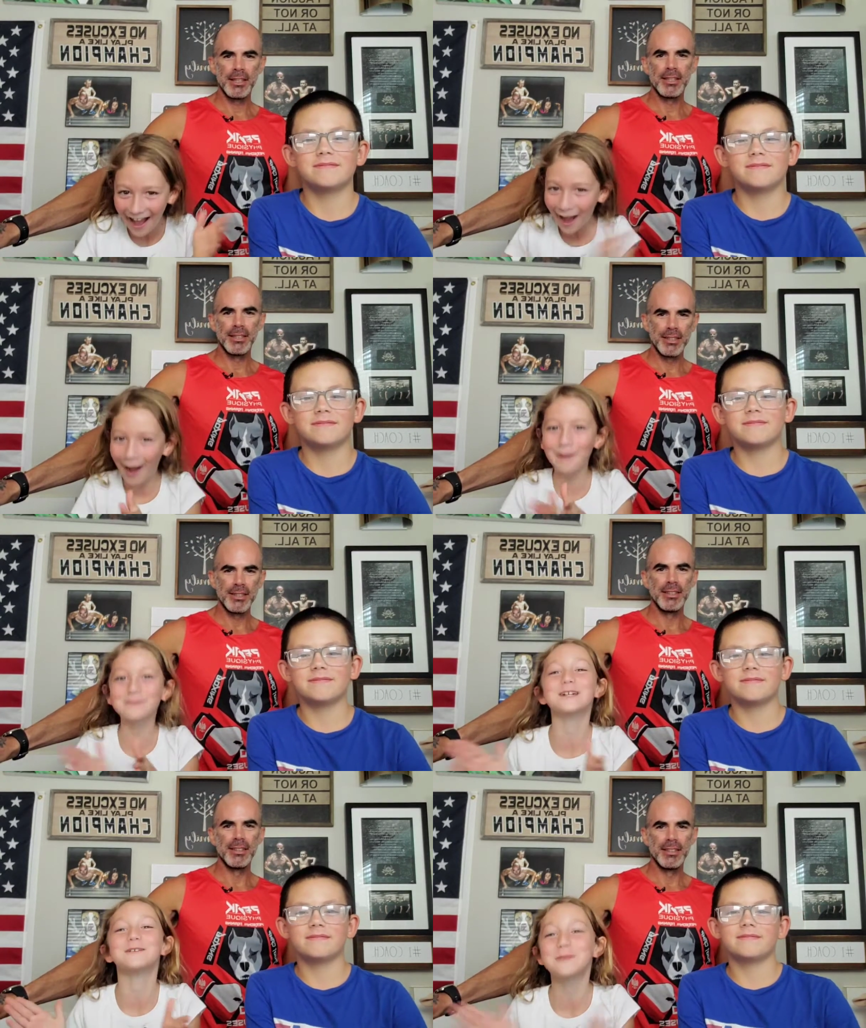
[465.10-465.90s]
Speaker 1: I'm
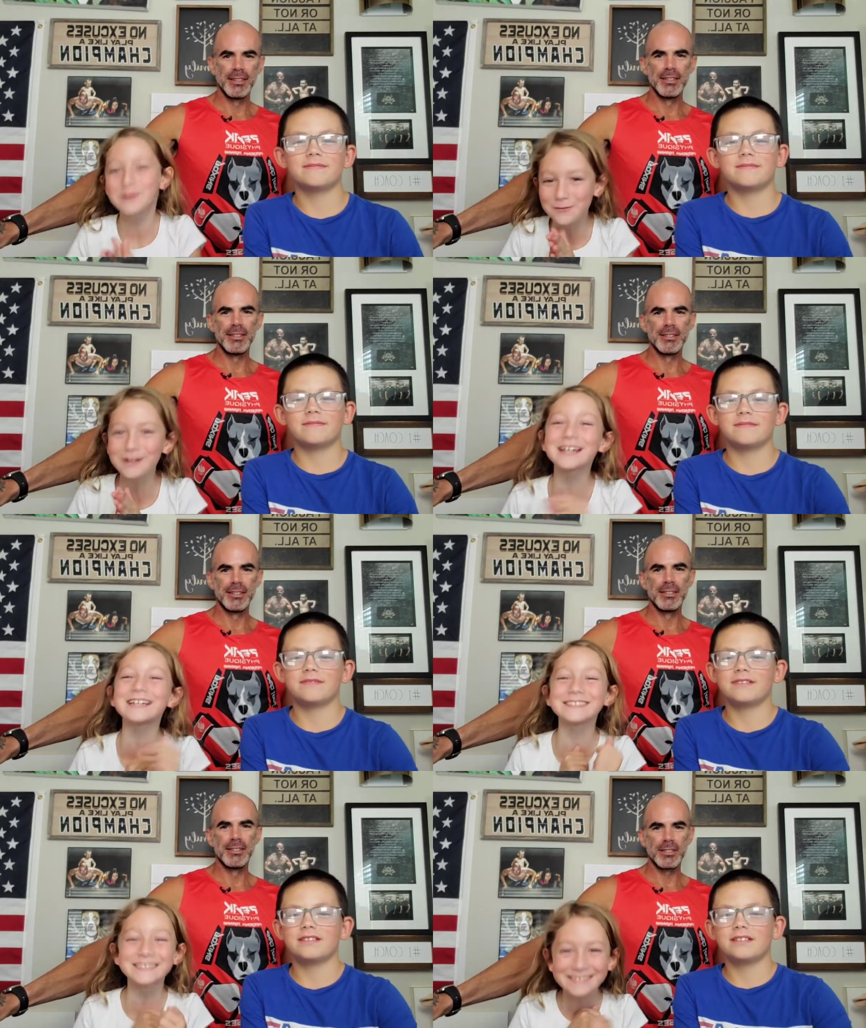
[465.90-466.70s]
gonna be
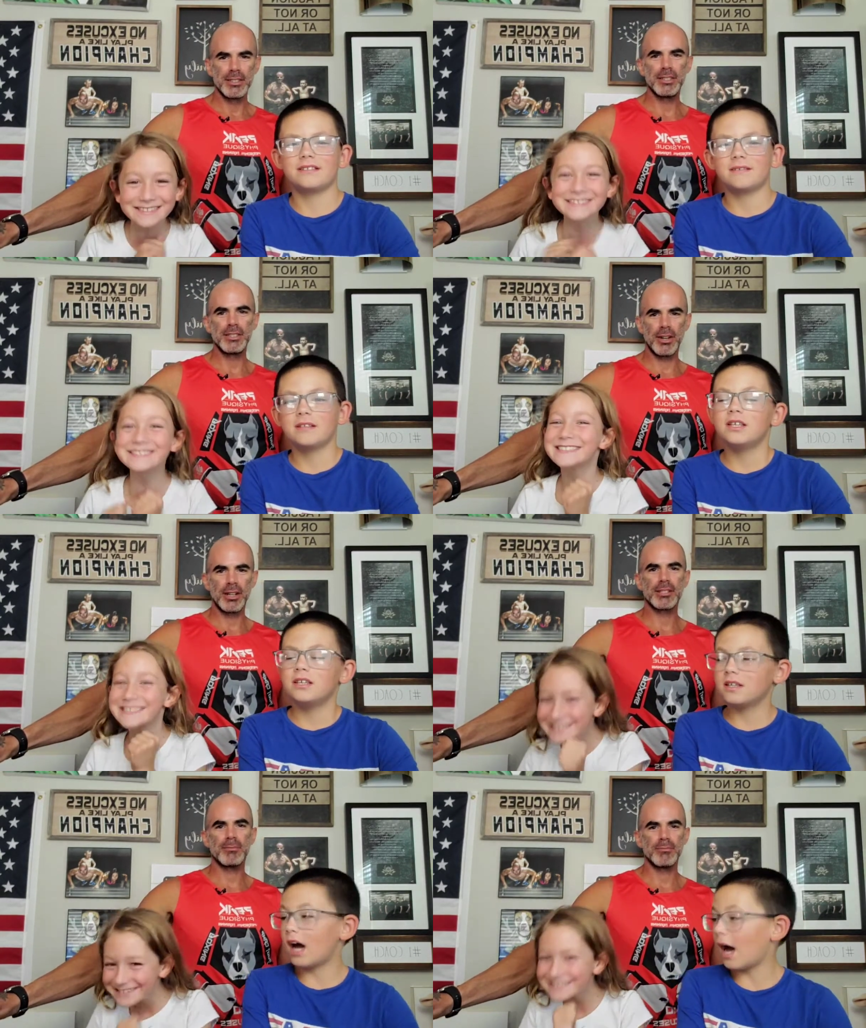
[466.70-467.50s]
rich.
Speaker 2: This is
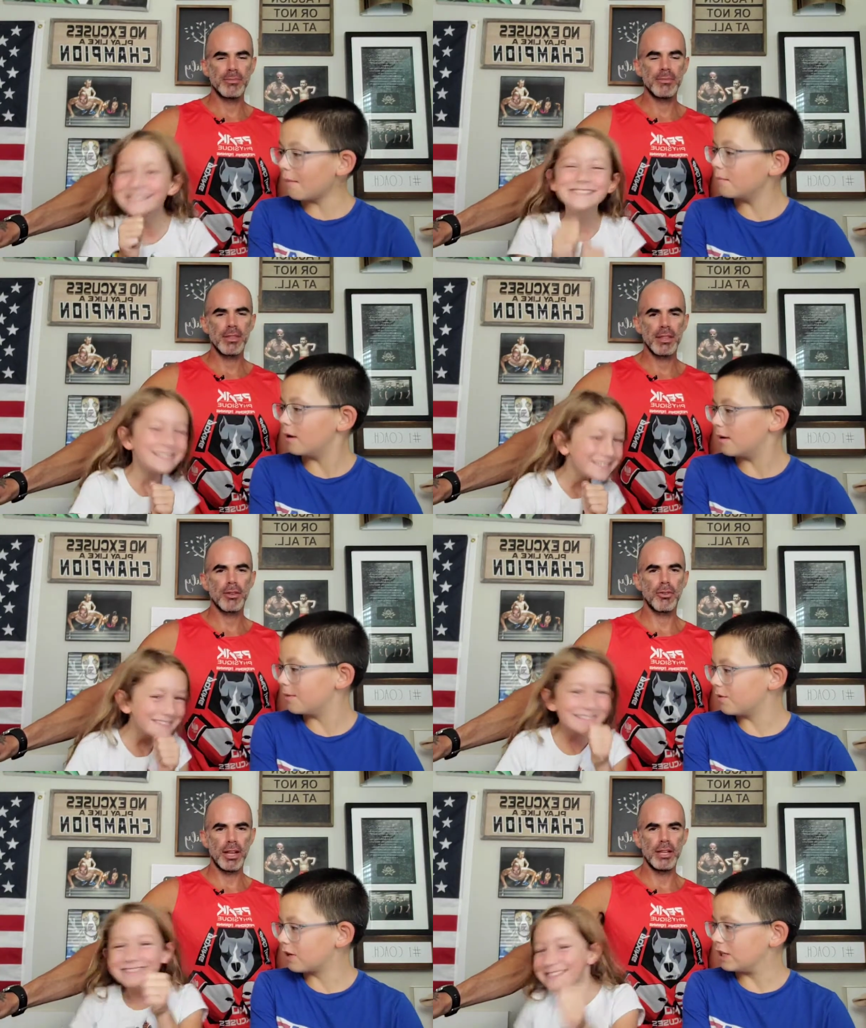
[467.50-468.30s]
awesome. I'm gonna be
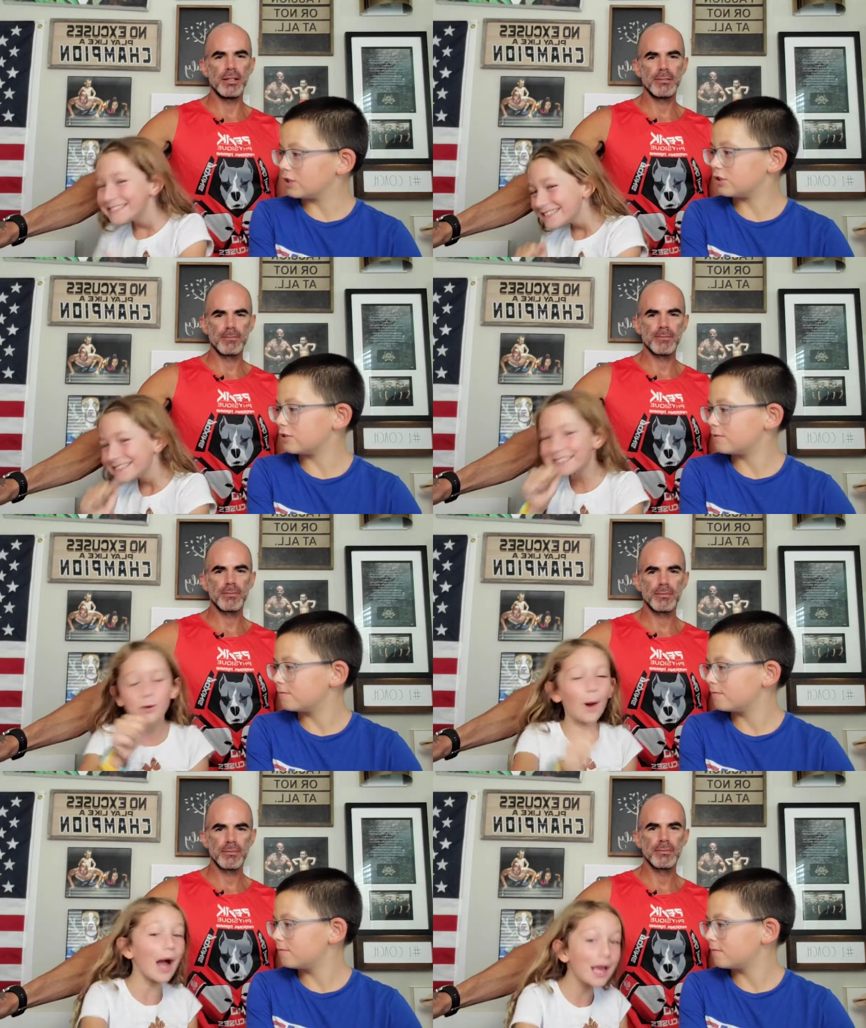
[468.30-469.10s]
Great. rich. No,
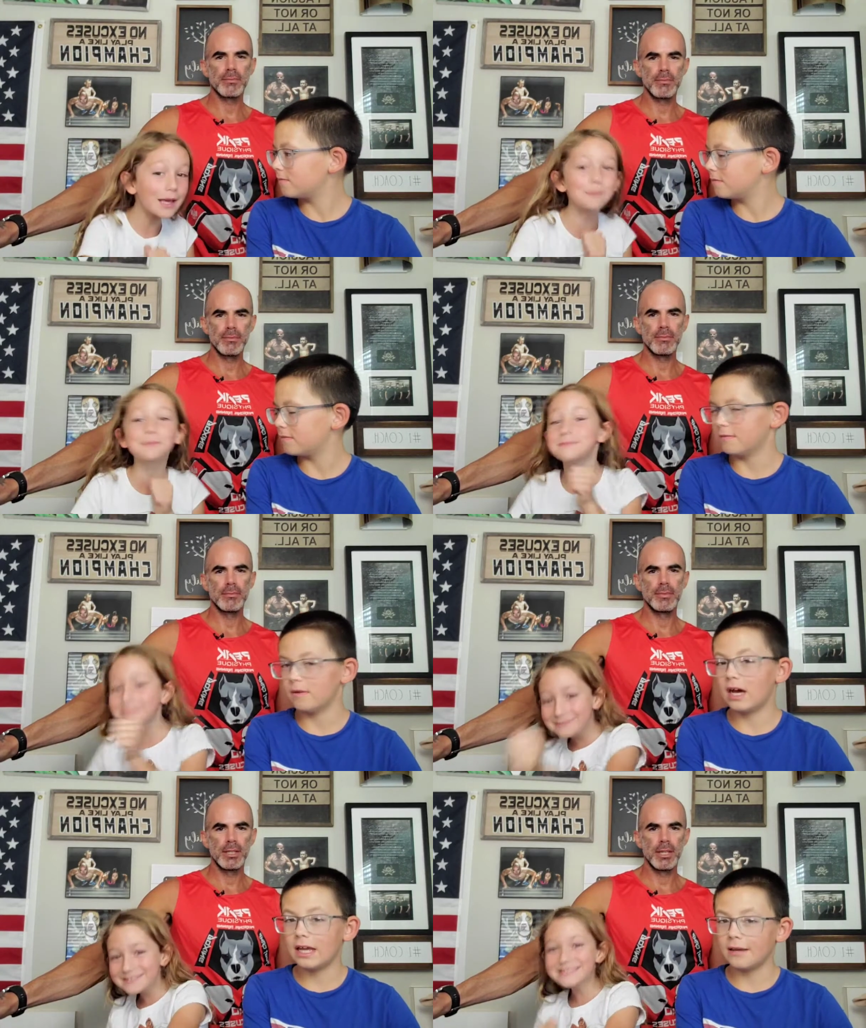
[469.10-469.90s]
I
Speaker 1: am.
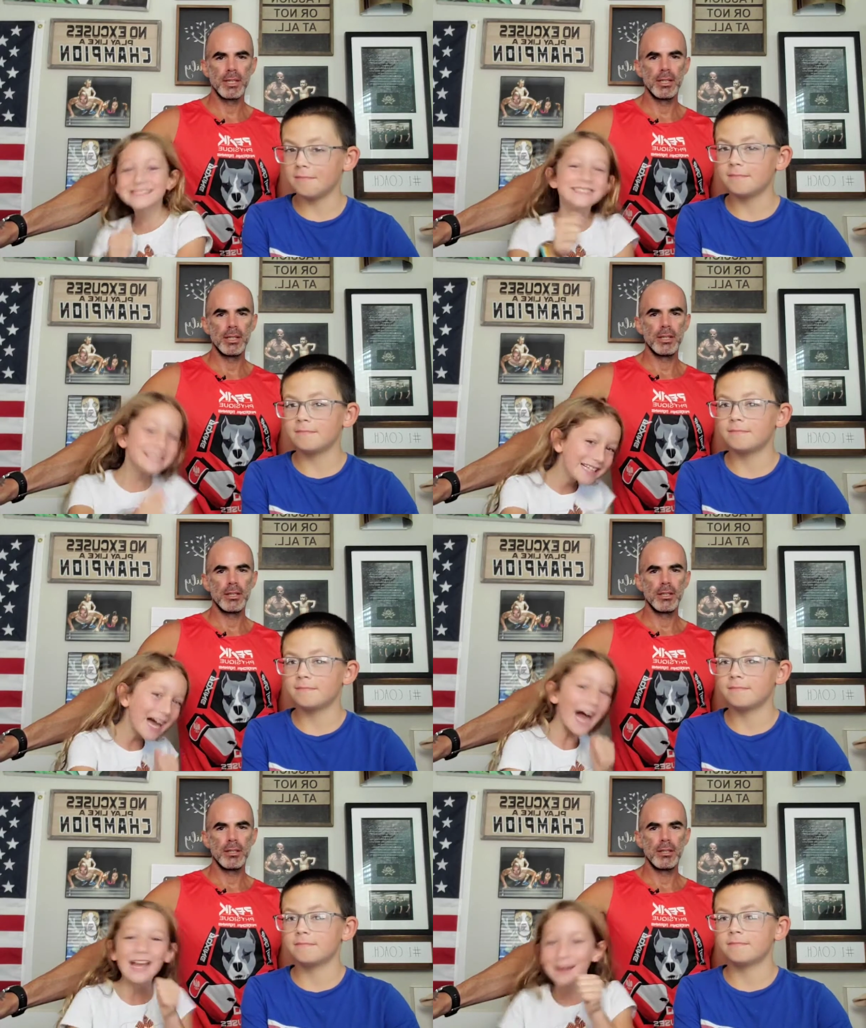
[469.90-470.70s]
I am.
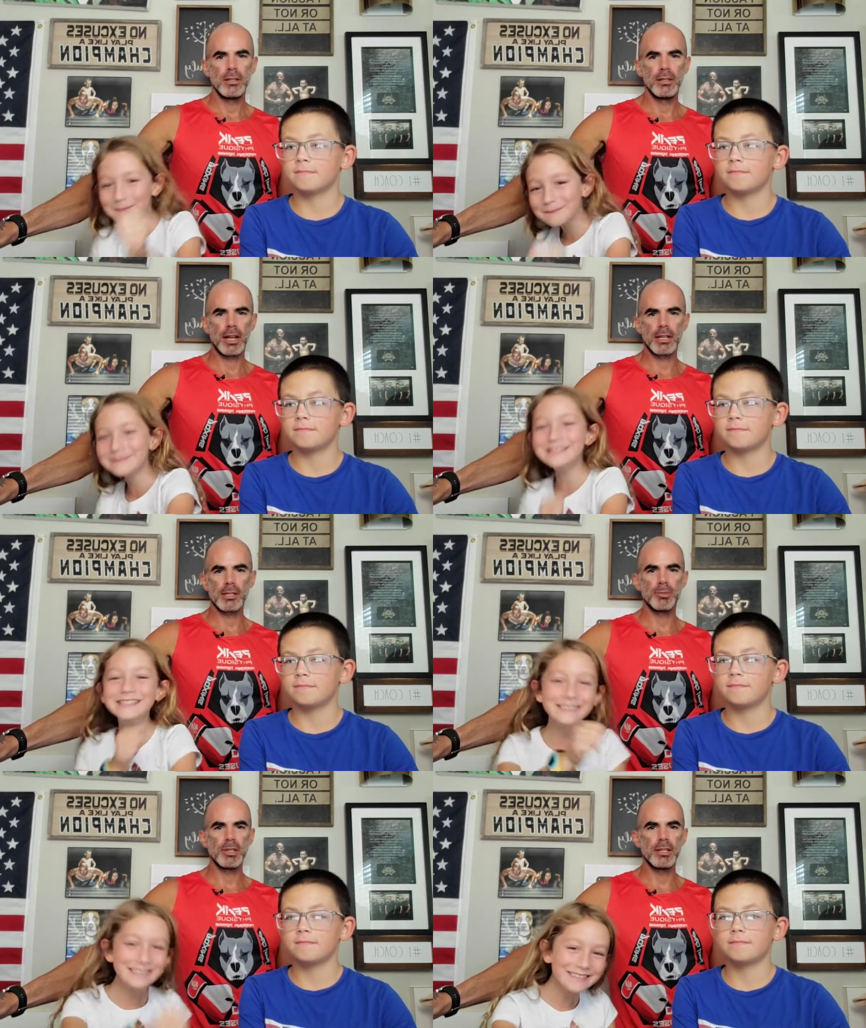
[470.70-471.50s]
Speaker 2: You're not gonna
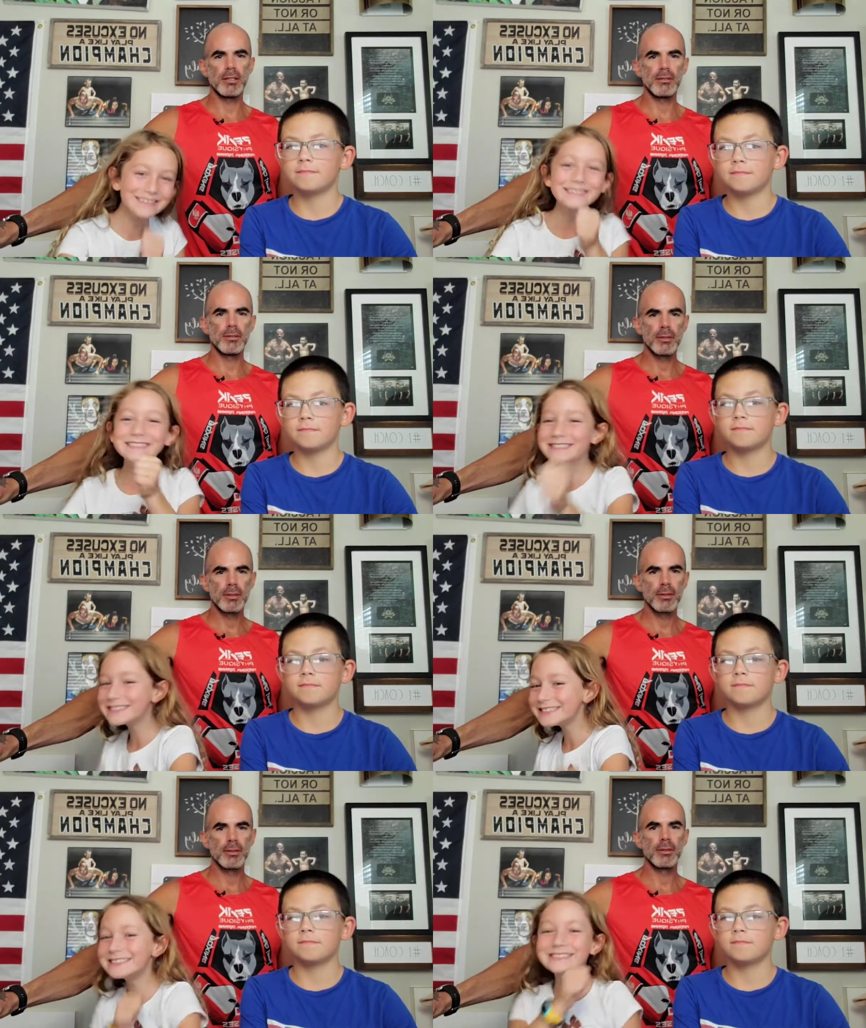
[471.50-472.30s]
split it?
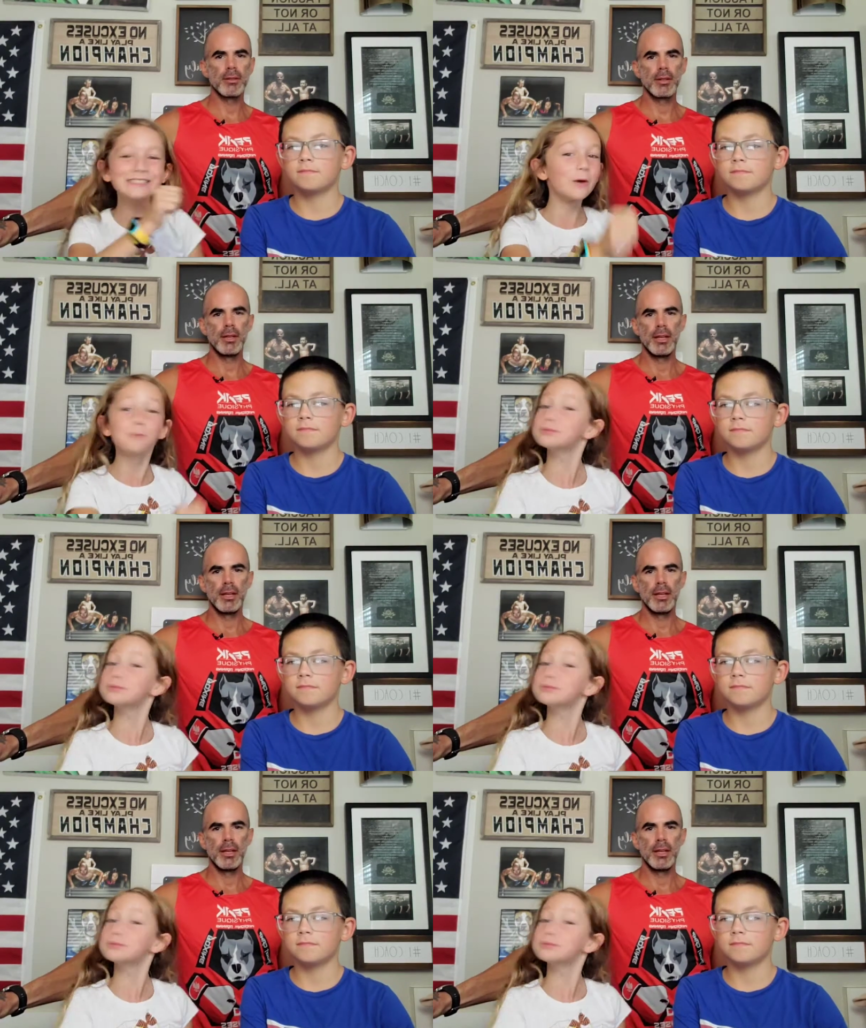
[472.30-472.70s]
Nope.